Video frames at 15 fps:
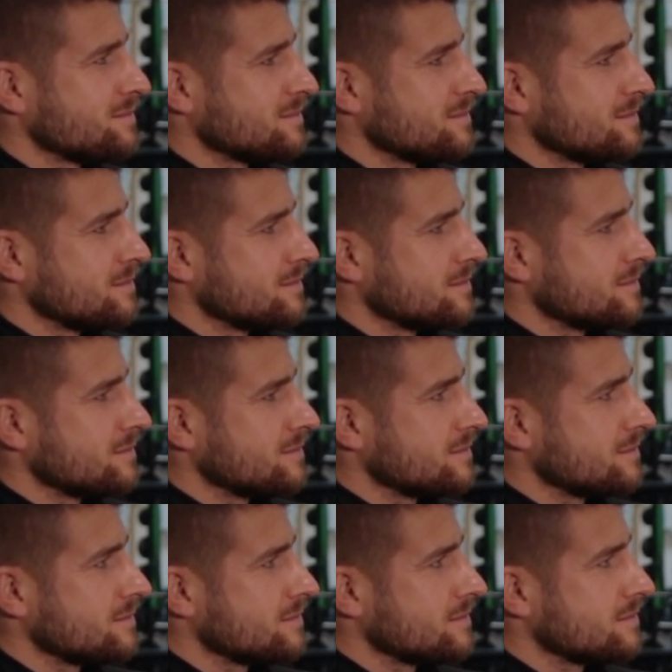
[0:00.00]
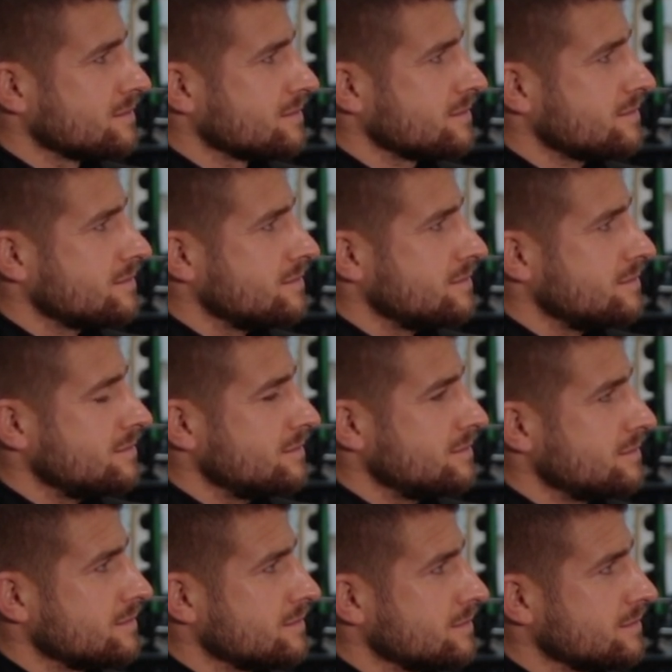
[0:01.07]

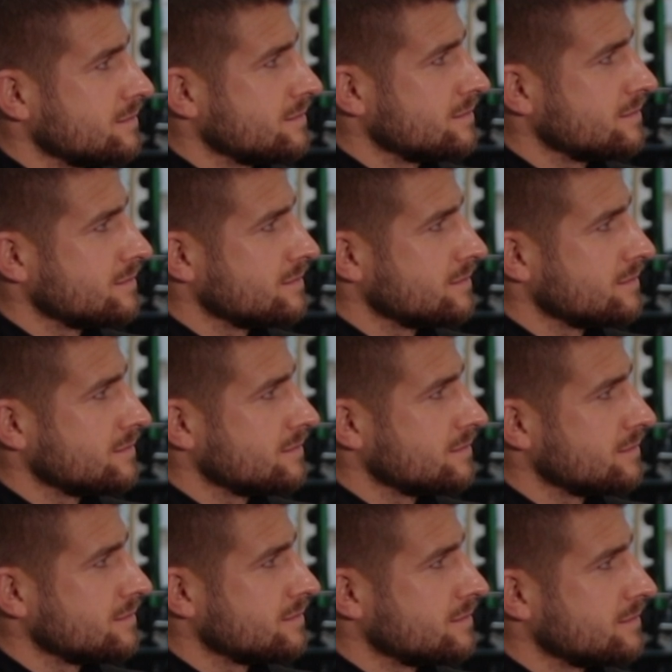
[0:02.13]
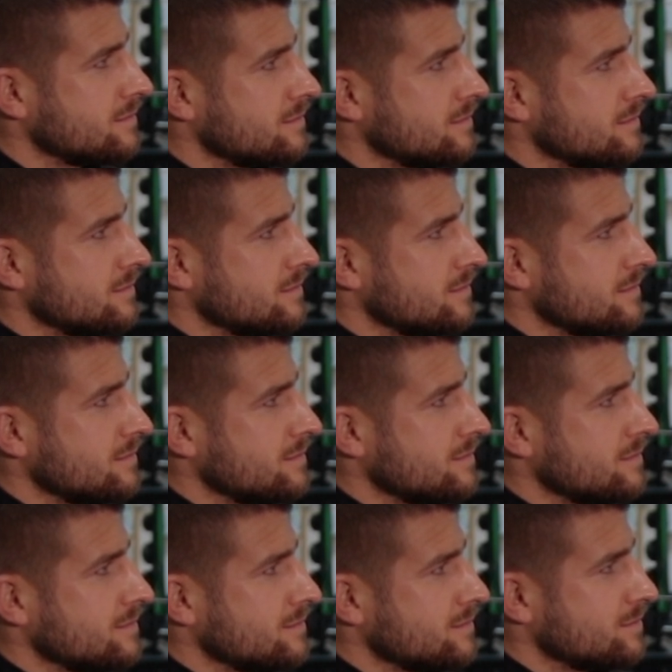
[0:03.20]

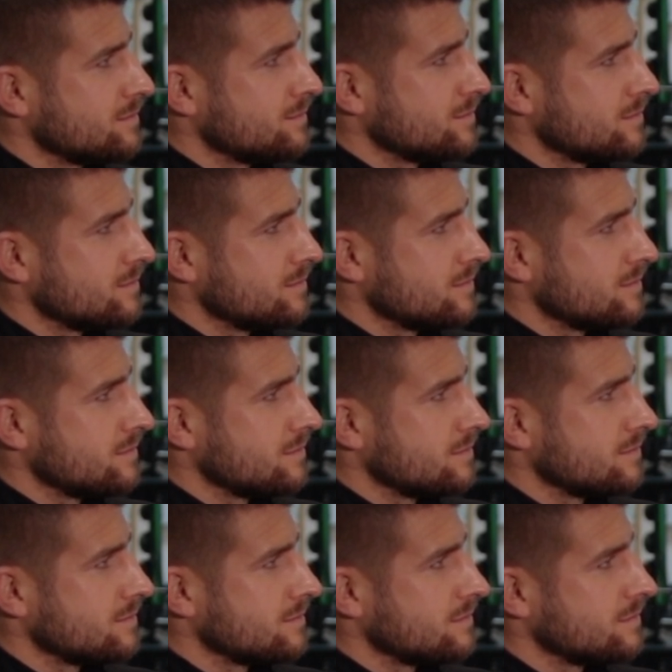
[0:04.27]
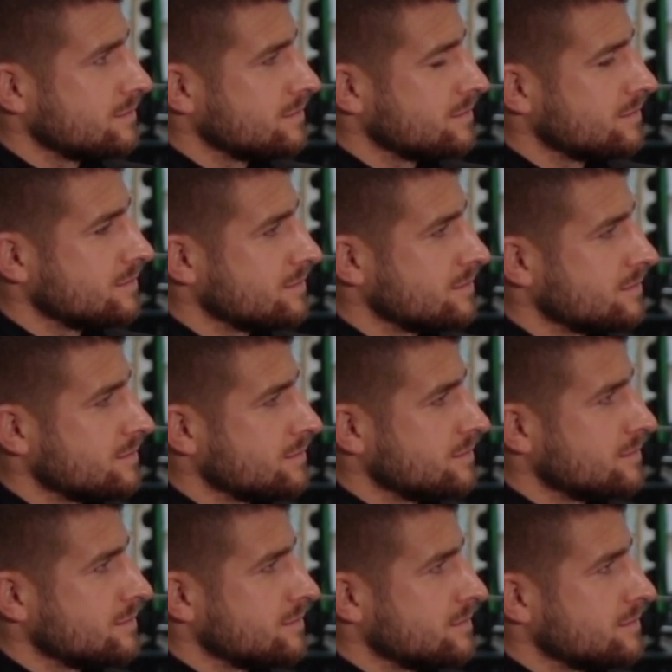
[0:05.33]

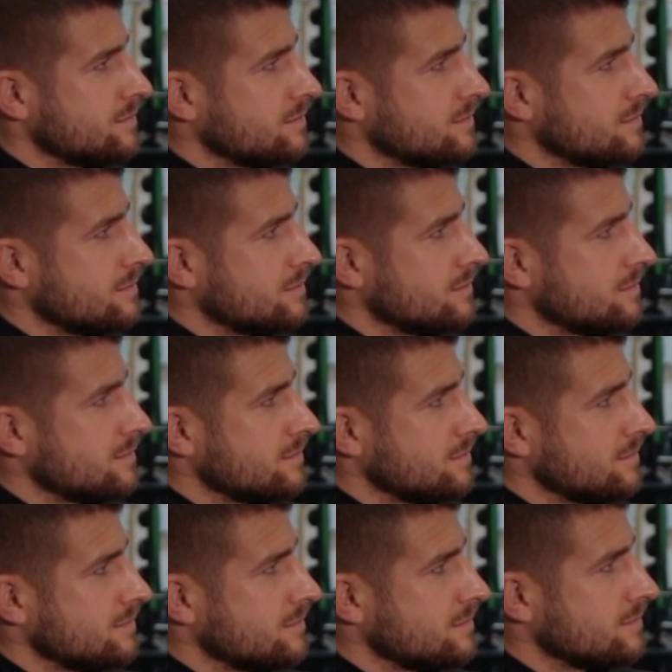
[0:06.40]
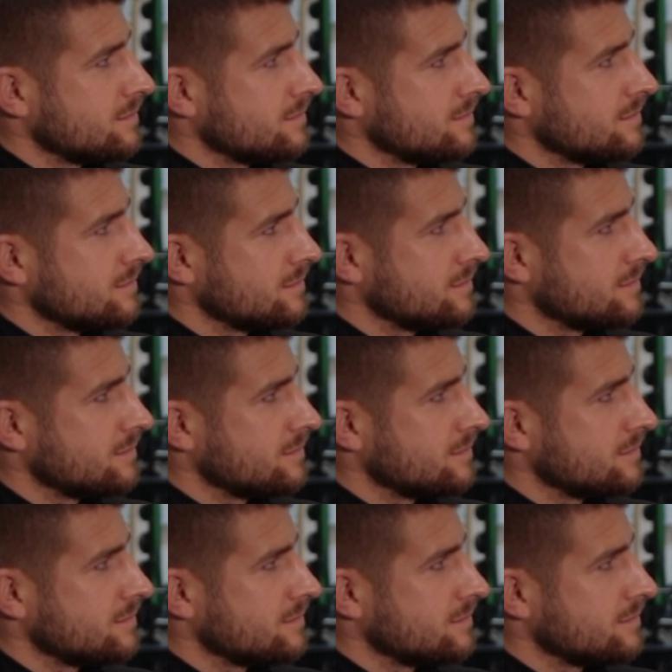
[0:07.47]
This person isn't speaking.